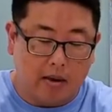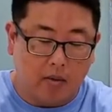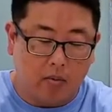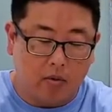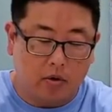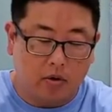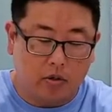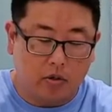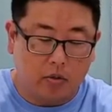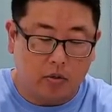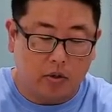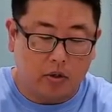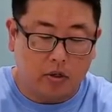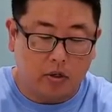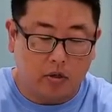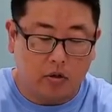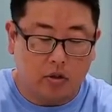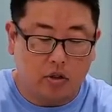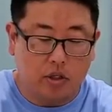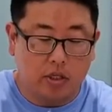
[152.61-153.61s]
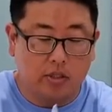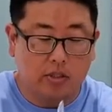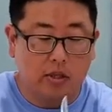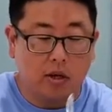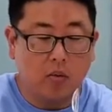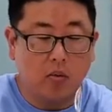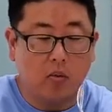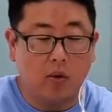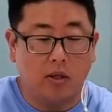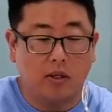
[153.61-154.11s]
And what you're going to do, just
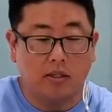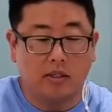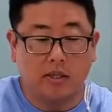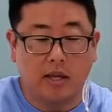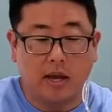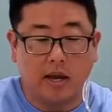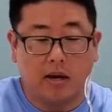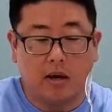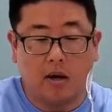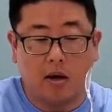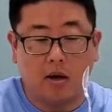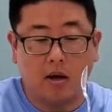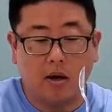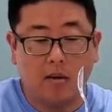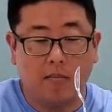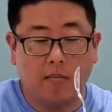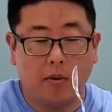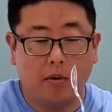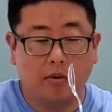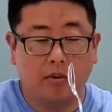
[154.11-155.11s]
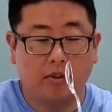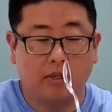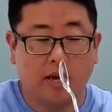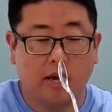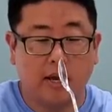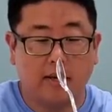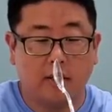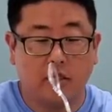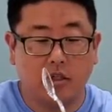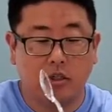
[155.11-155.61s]
on one side, not on both
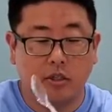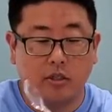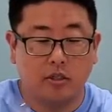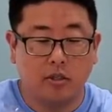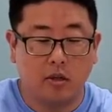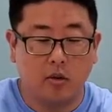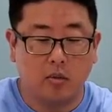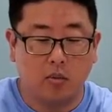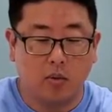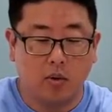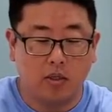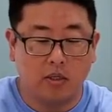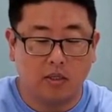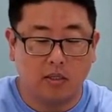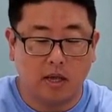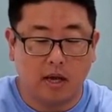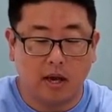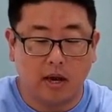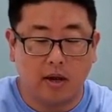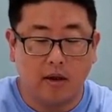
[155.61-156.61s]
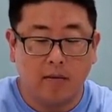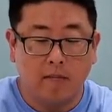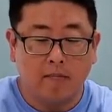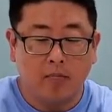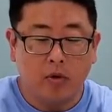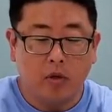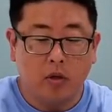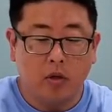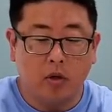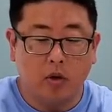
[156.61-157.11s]
sides, just on one side,
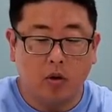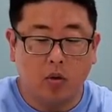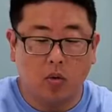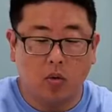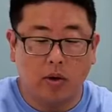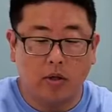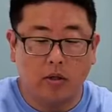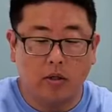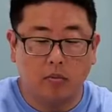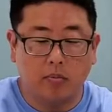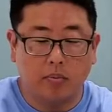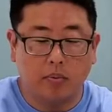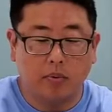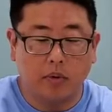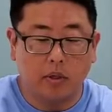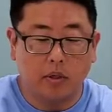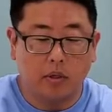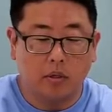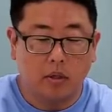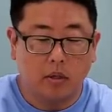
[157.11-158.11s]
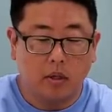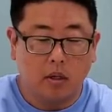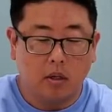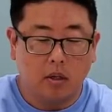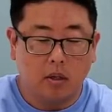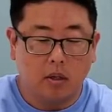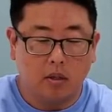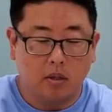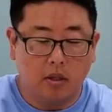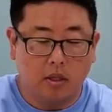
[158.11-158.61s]
you're going to put
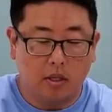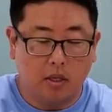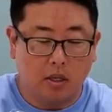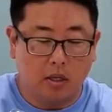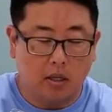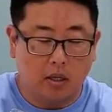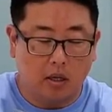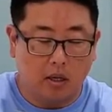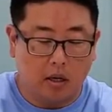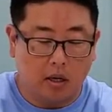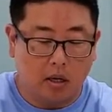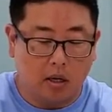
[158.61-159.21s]
the